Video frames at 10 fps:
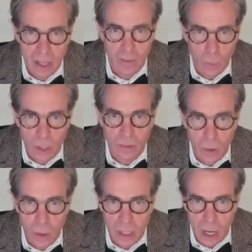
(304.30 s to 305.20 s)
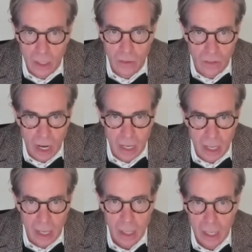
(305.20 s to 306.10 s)
given what's going on in
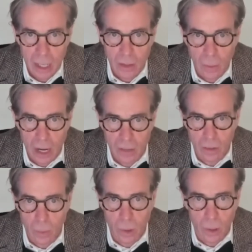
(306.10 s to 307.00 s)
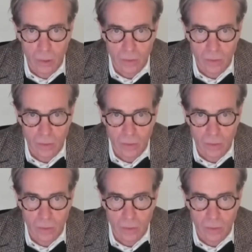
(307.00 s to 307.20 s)
China and the rest of the world.